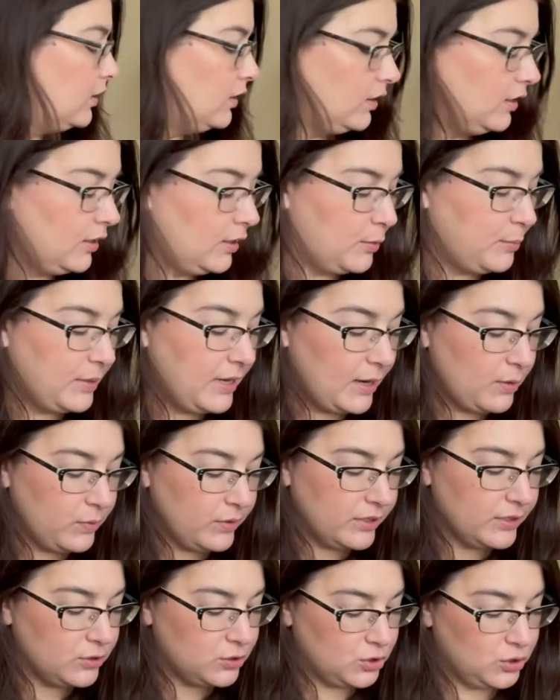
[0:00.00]
Um, and I
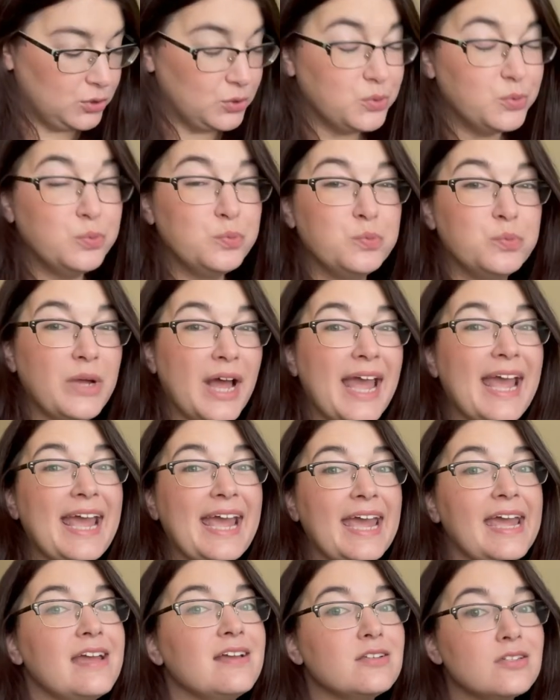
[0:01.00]
really do
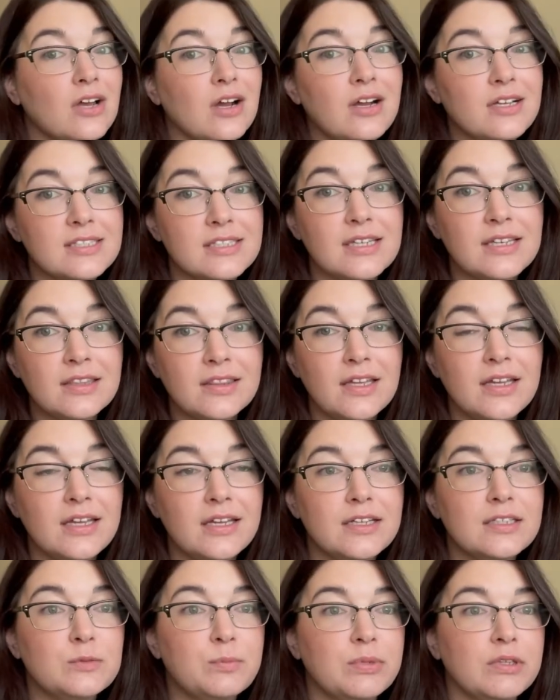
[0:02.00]
hate tossing
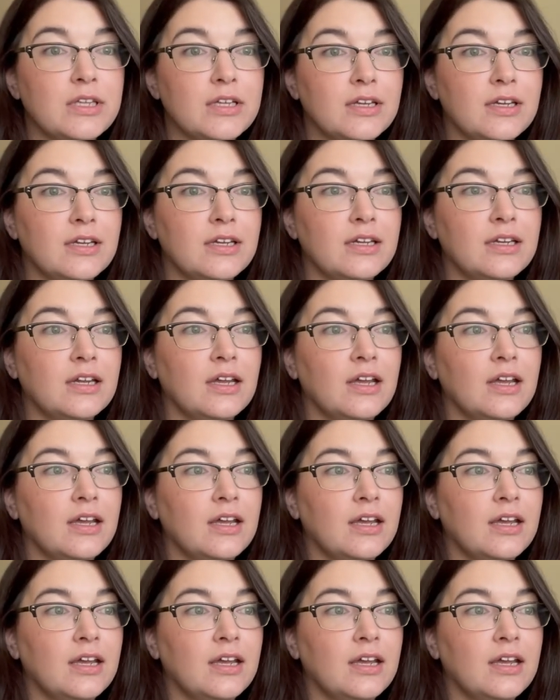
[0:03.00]
things, but then